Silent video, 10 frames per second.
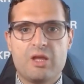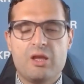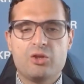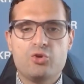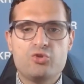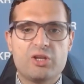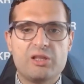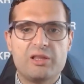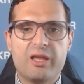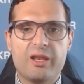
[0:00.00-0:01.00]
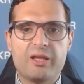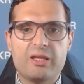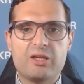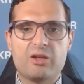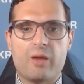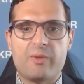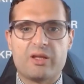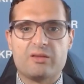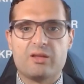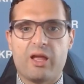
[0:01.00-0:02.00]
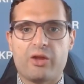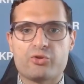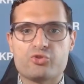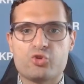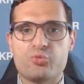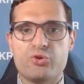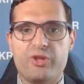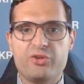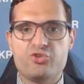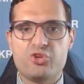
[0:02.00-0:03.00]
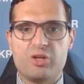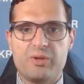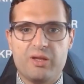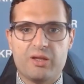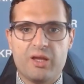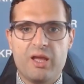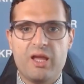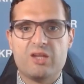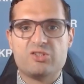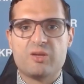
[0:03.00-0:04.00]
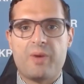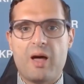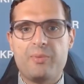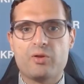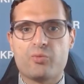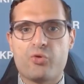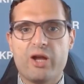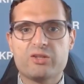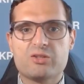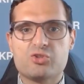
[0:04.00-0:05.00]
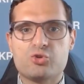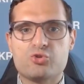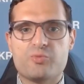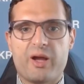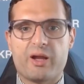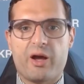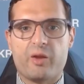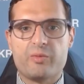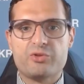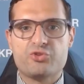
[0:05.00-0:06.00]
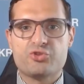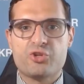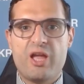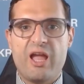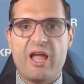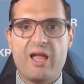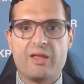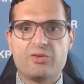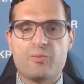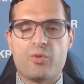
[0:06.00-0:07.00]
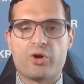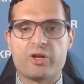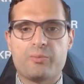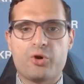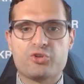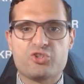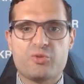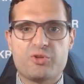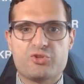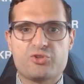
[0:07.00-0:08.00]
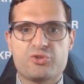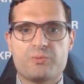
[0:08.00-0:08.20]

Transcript: using leading economic indicators to predict GDP is a popular practice used by economists and market participants.